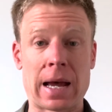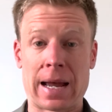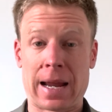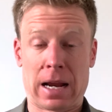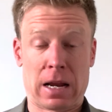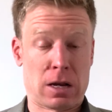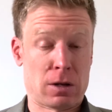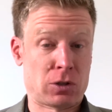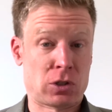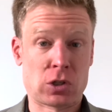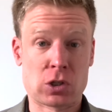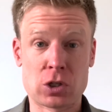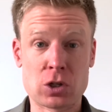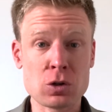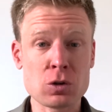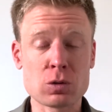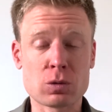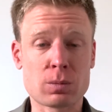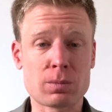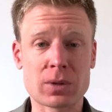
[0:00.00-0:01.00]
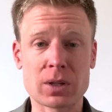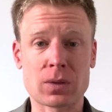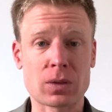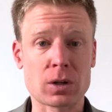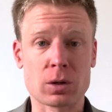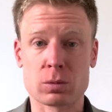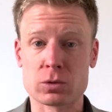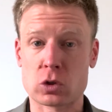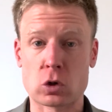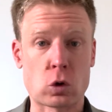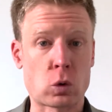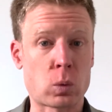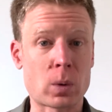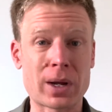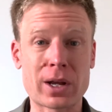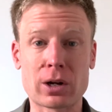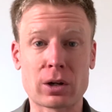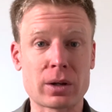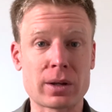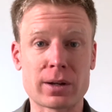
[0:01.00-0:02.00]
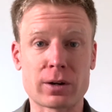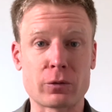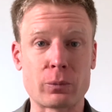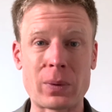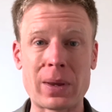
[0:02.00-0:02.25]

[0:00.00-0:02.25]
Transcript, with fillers: I assume that there was quite a lot